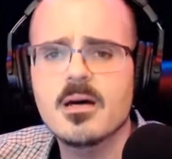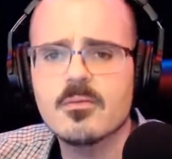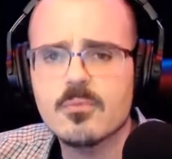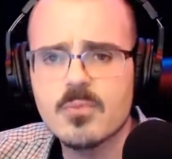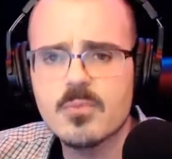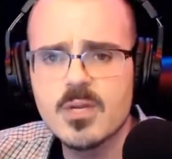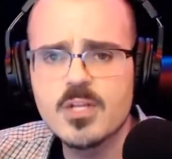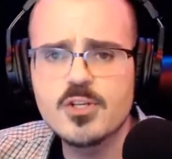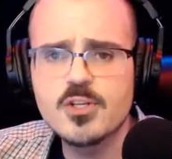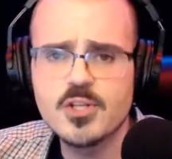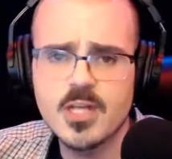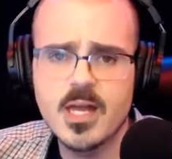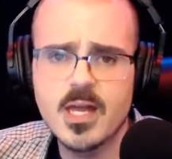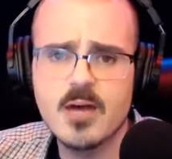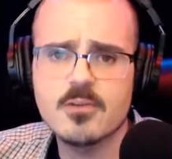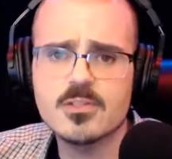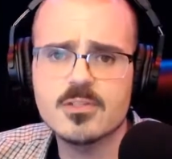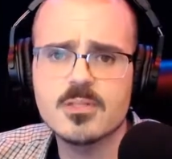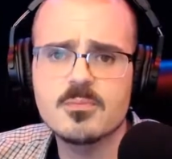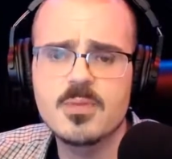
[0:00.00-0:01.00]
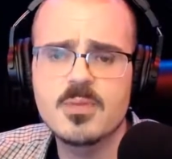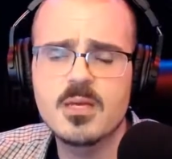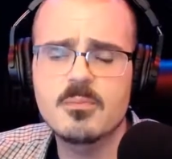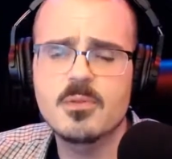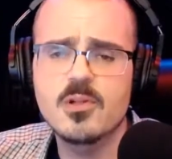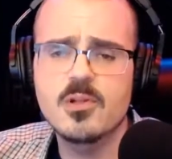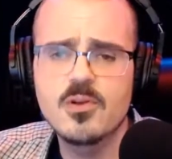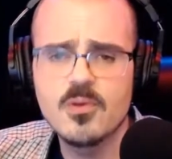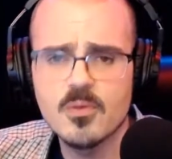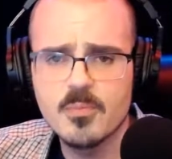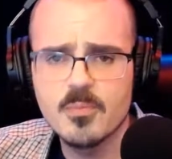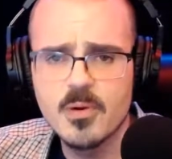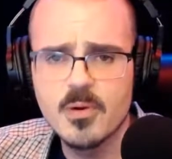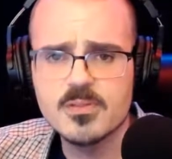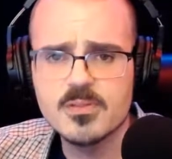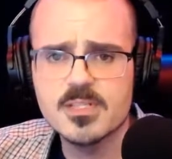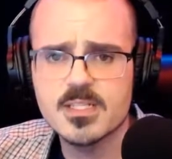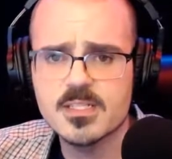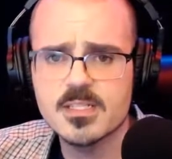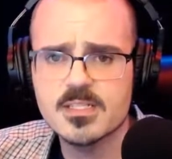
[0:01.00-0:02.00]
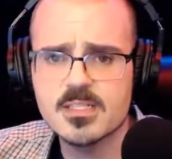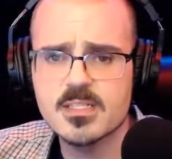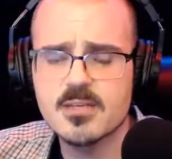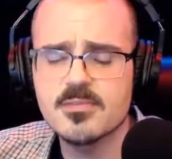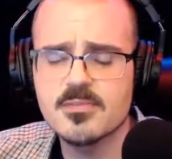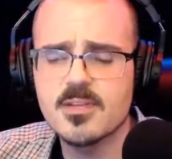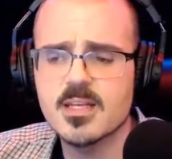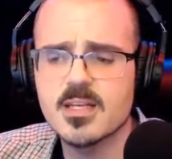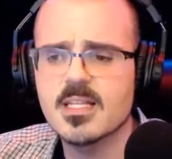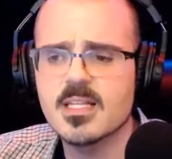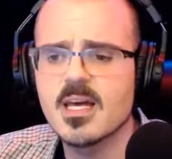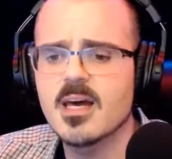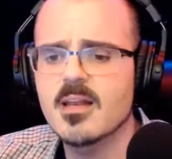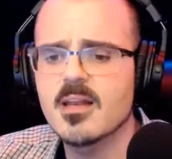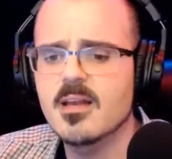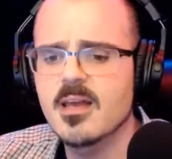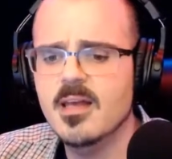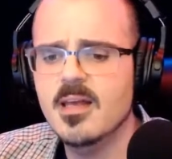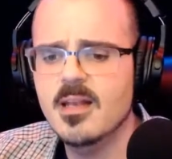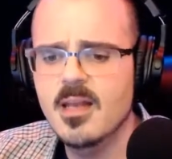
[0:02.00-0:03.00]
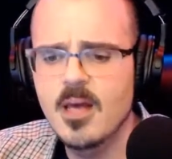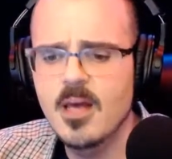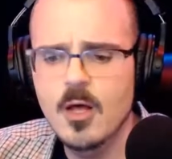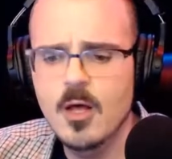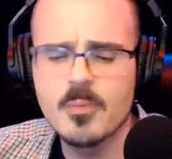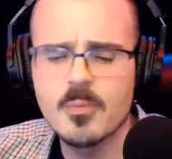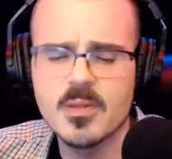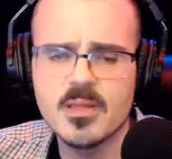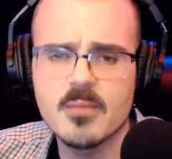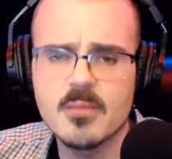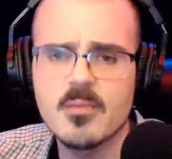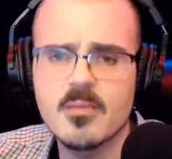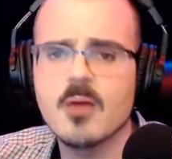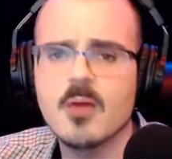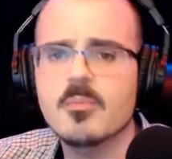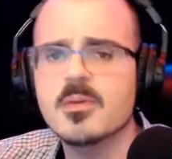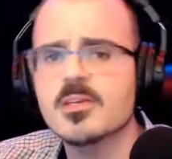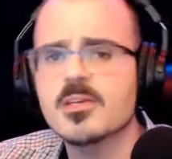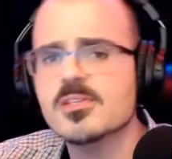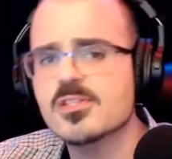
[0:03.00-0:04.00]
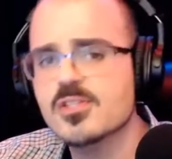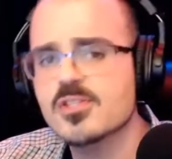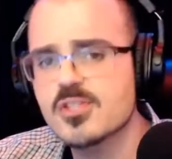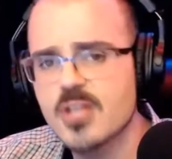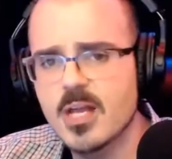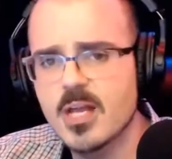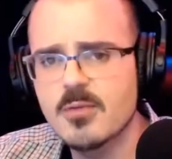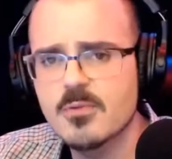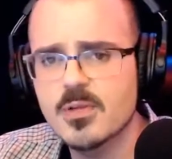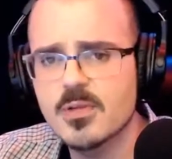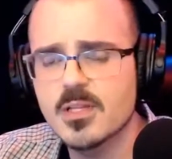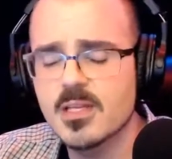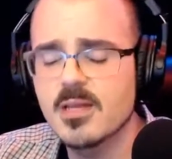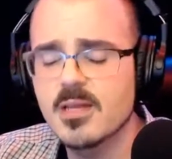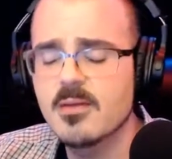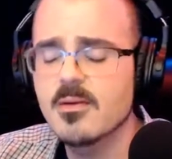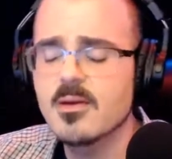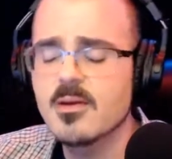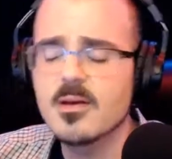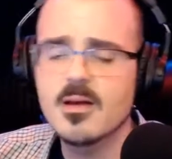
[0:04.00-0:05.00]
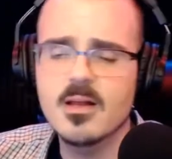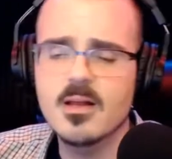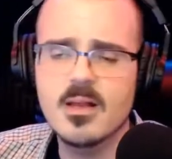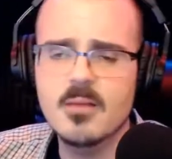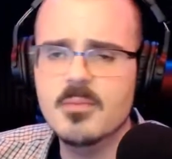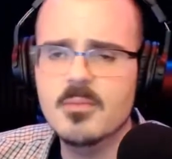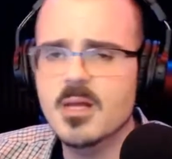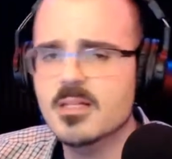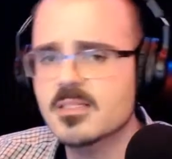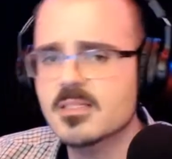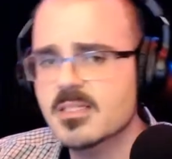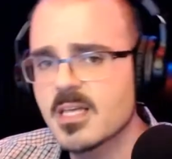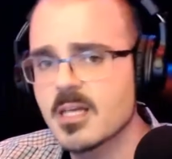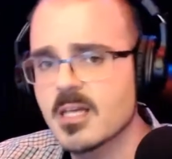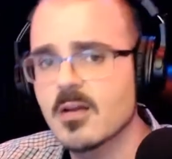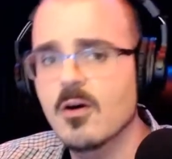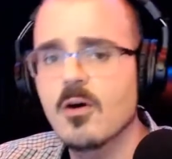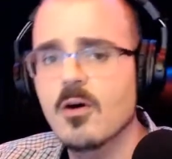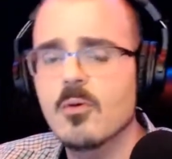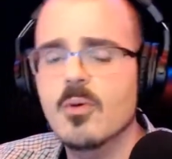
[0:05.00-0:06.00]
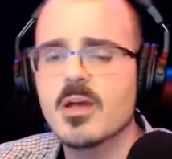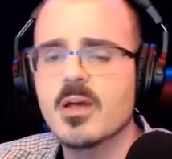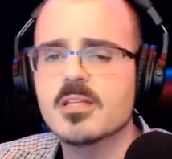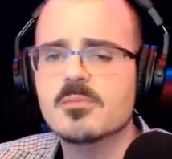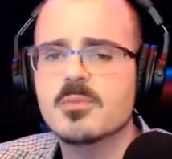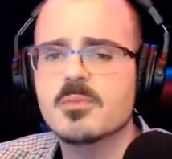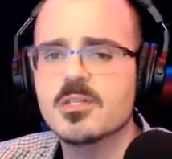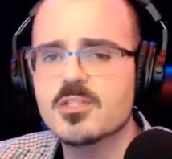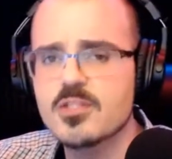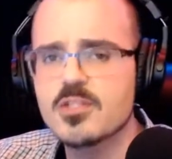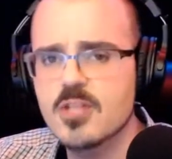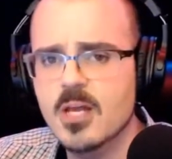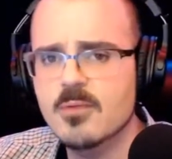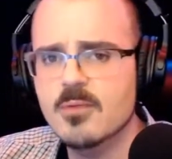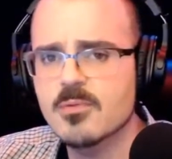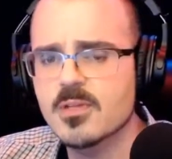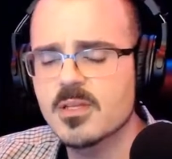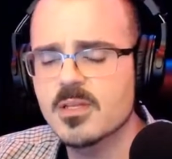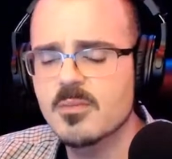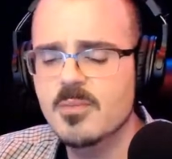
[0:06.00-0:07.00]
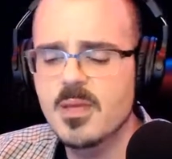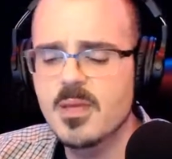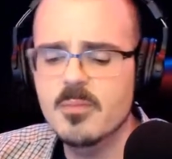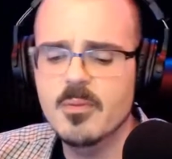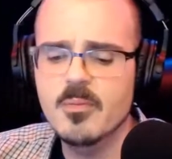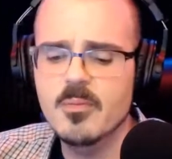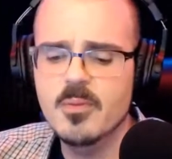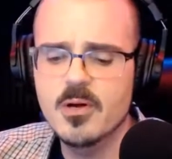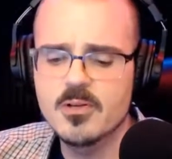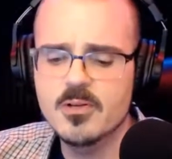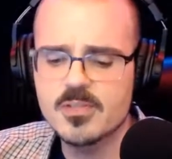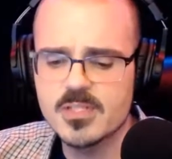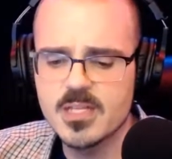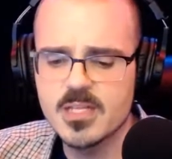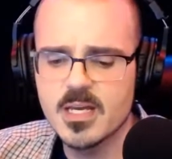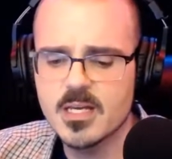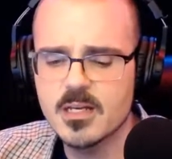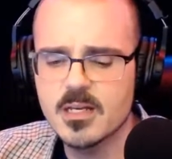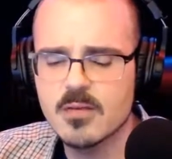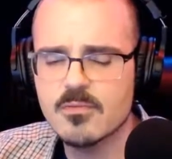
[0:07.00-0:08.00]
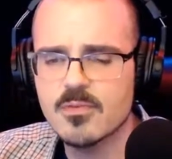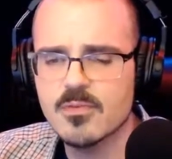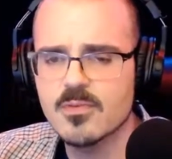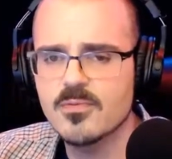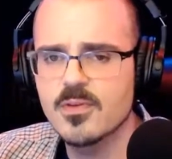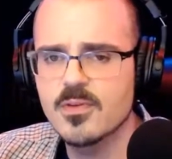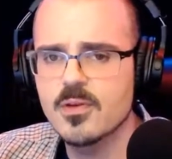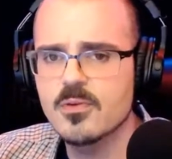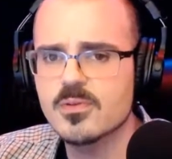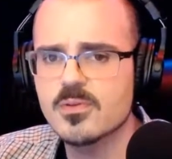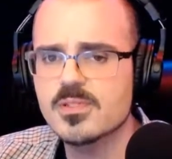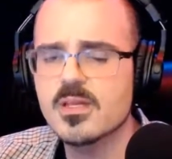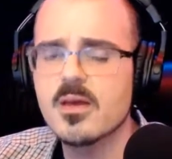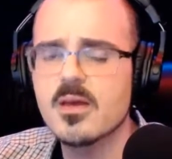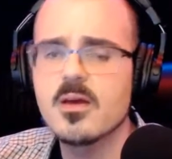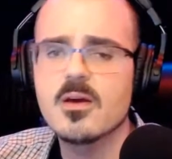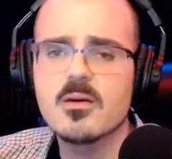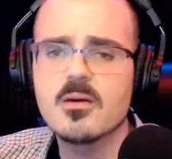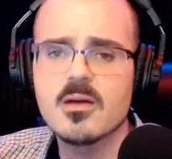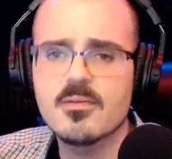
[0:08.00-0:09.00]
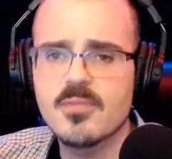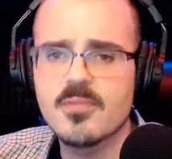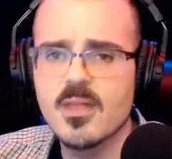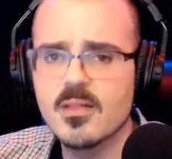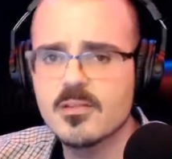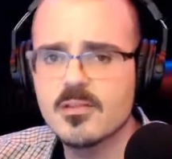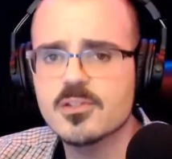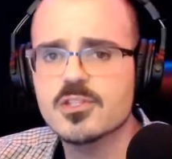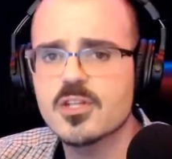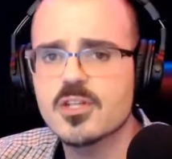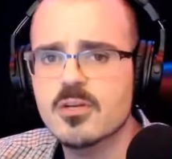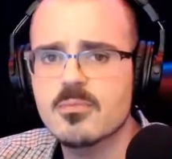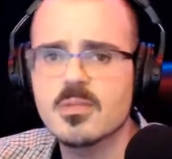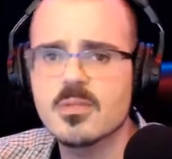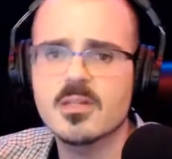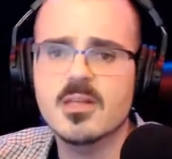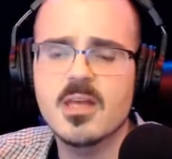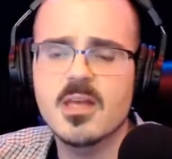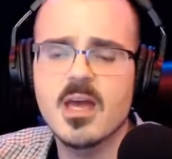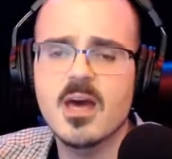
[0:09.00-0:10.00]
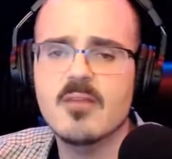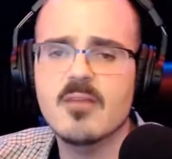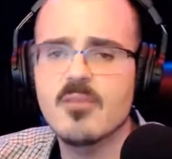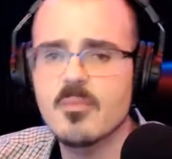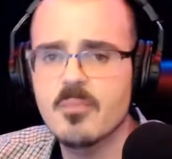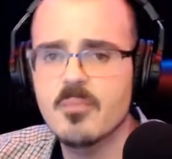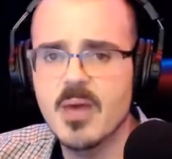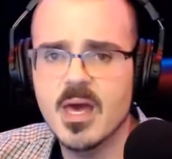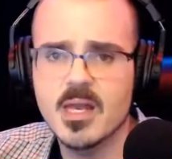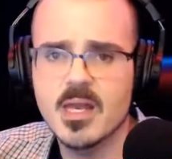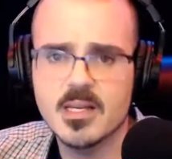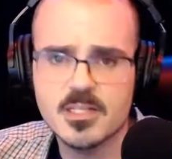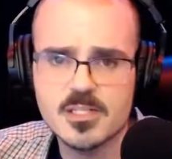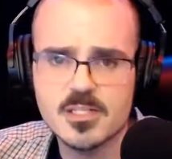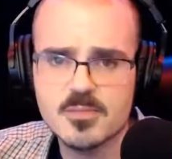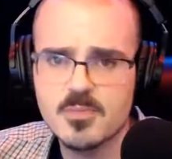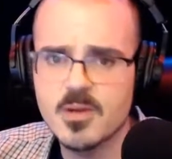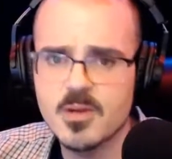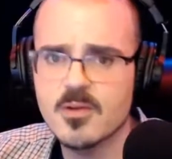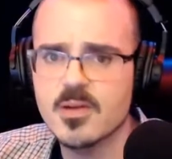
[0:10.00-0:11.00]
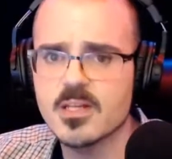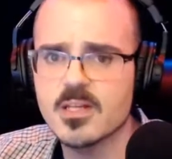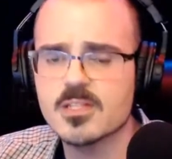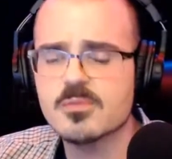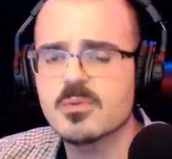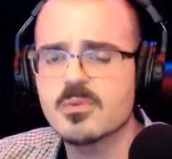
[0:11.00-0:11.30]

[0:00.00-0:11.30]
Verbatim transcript: Reaching out to people who are posting stuff like that and helping them out, because generally, and I'm not saying always, but generally people post negative reviews if they legitimately have a bad experience.